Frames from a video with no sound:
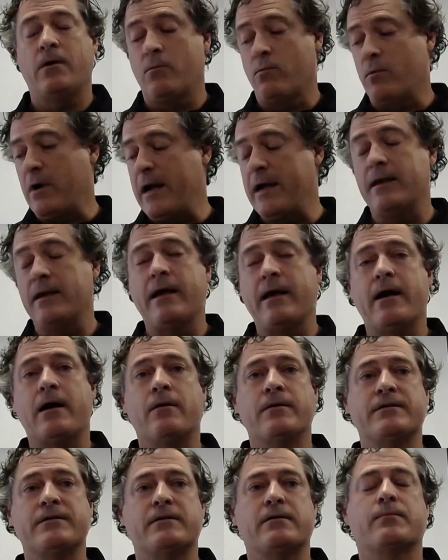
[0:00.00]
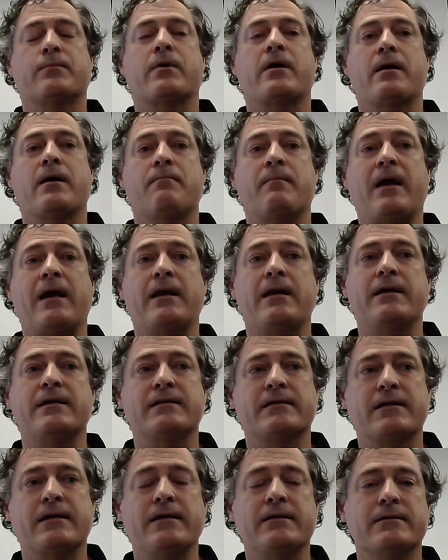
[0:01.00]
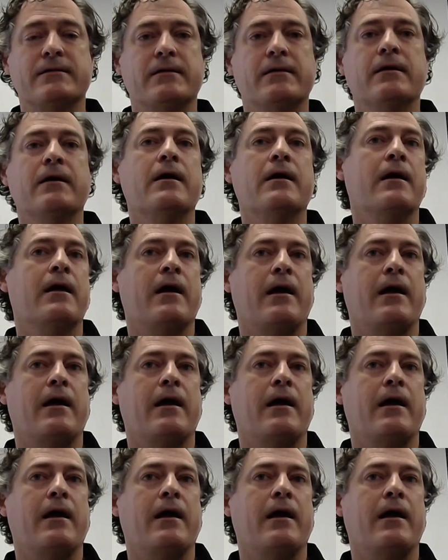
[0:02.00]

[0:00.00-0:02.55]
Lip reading: right now is the prime mating season,